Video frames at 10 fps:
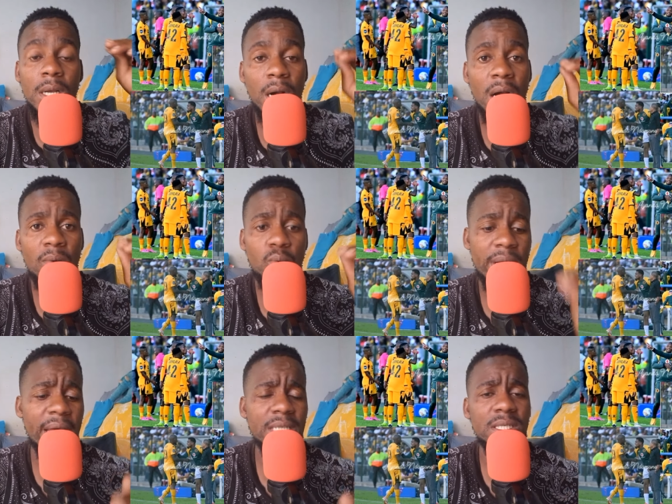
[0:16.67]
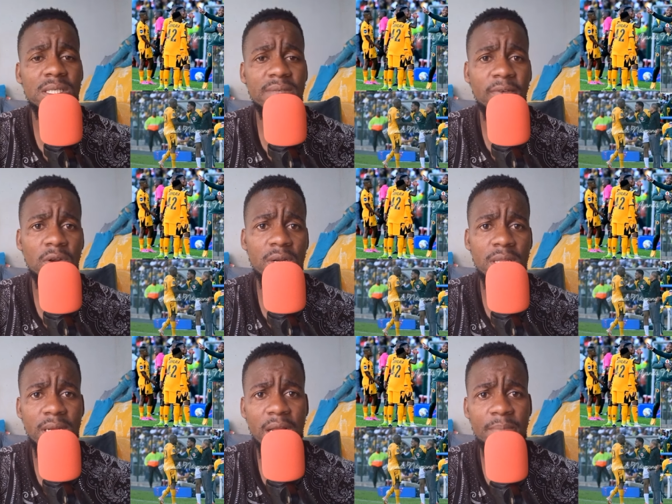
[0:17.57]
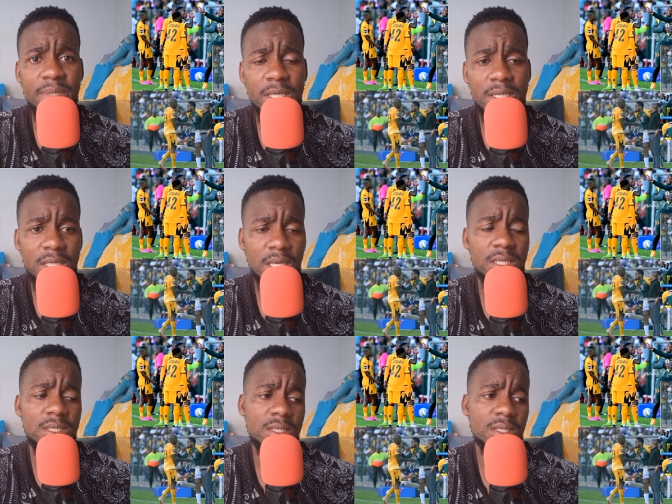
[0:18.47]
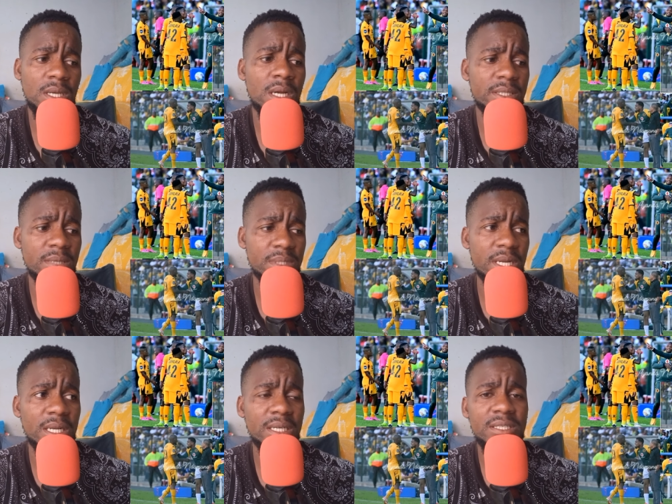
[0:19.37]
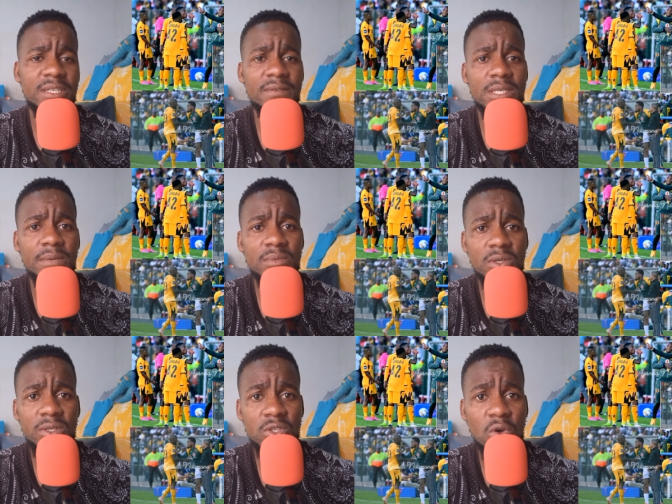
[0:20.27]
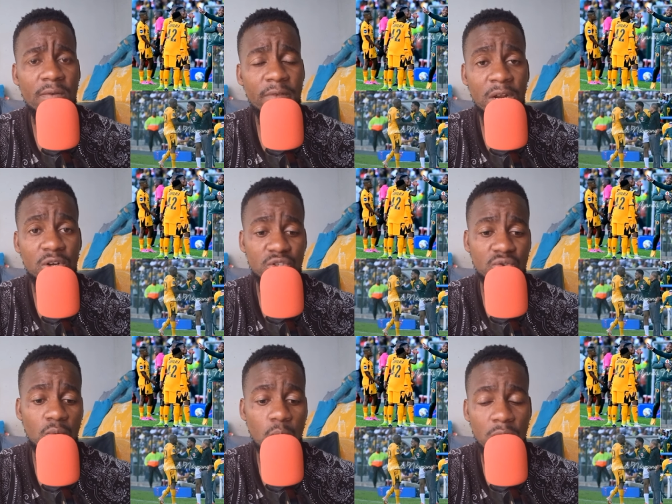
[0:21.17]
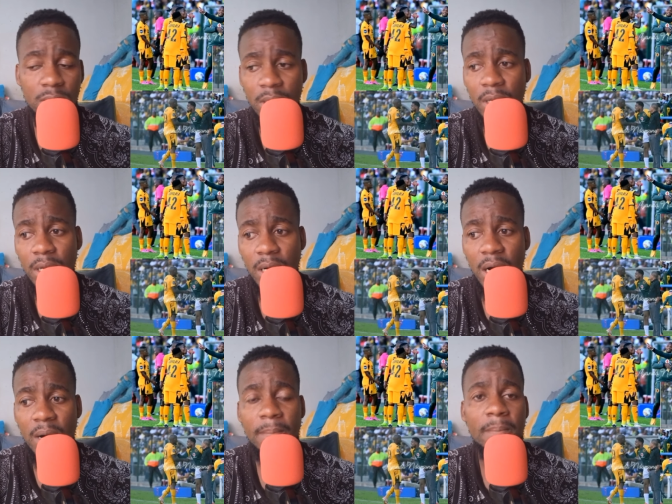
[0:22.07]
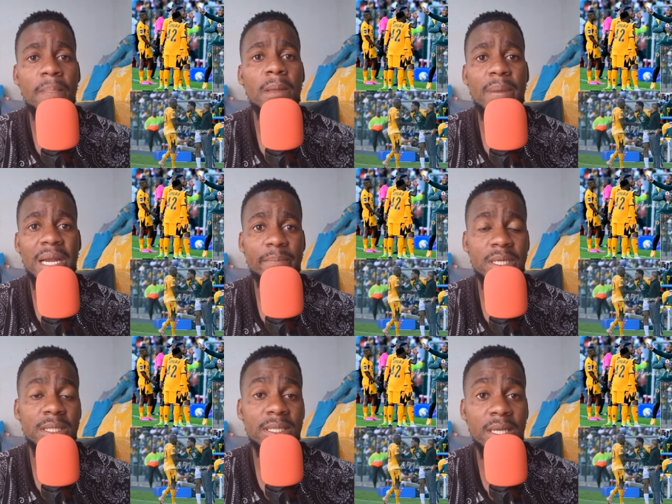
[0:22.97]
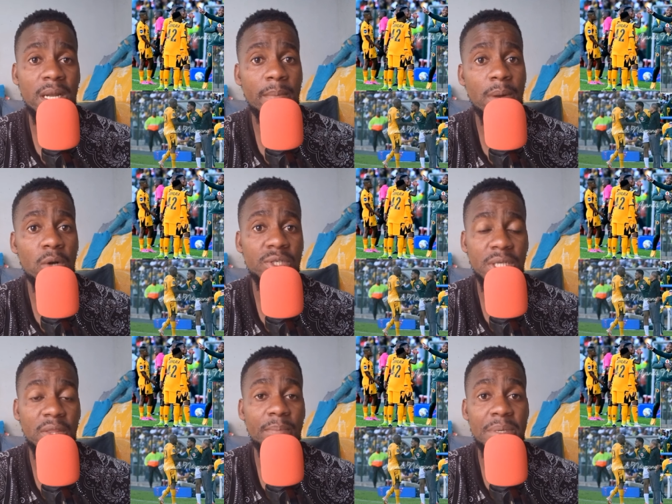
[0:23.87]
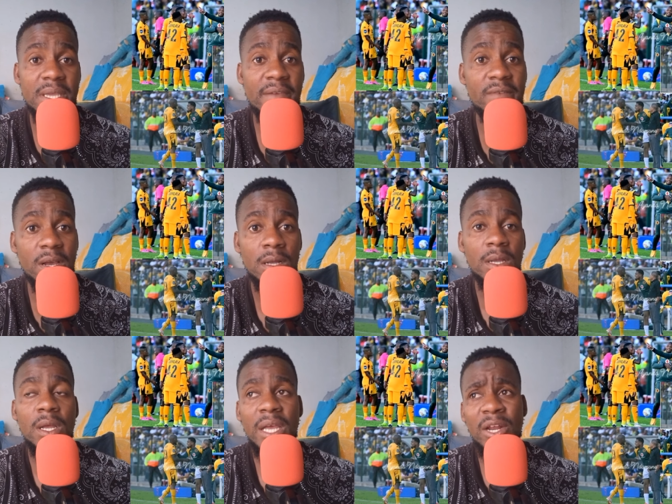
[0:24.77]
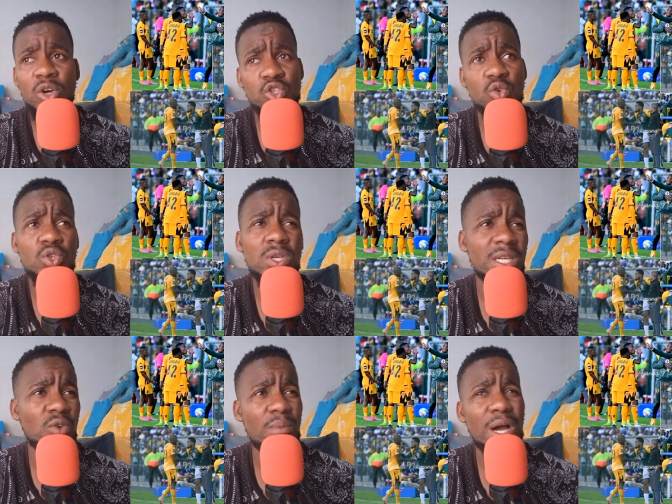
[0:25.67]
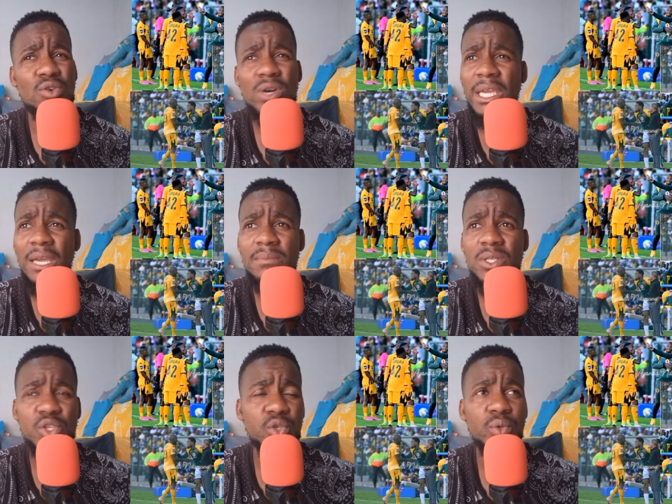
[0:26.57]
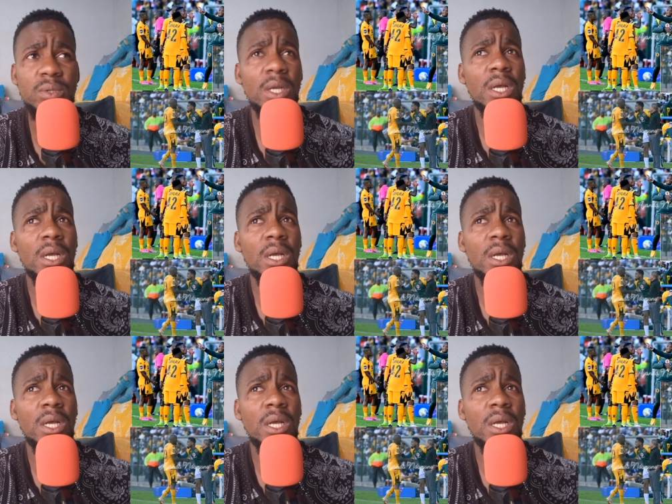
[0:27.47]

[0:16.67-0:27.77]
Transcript: uh when i just followed that update it uh, seems like the chiefs came to resolve and also warn um brandon peterson about uh, the behavior and also dr khumalo comes to